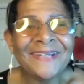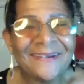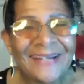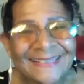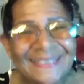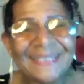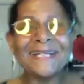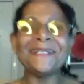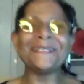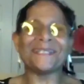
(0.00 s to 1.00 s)
are at the
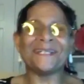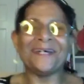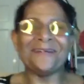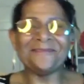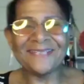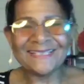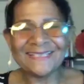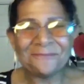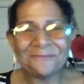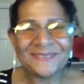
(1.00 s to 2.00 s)
end of this
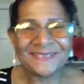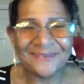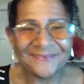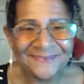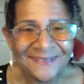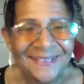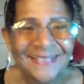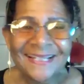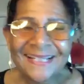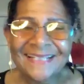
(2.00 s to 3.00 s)
episode.
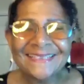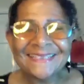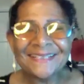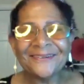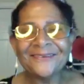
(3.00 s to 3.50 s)
And so